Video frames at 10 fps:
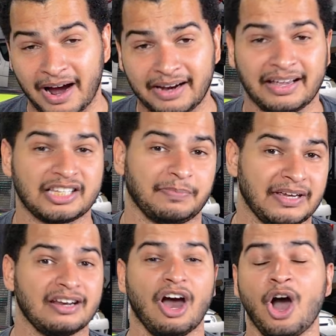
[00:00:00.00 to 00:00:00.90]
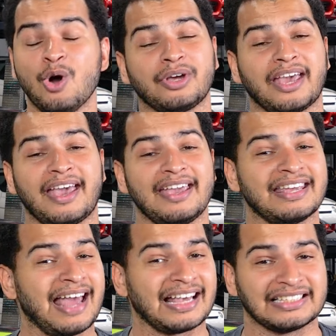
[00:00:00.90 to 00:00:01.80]
Mine has been okay.
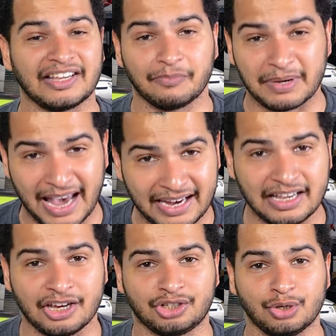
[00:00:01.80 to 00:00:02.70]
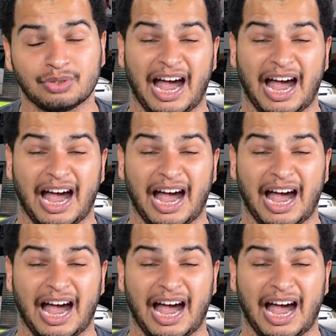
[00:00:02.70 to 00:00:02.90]
It hasn't given me any issues.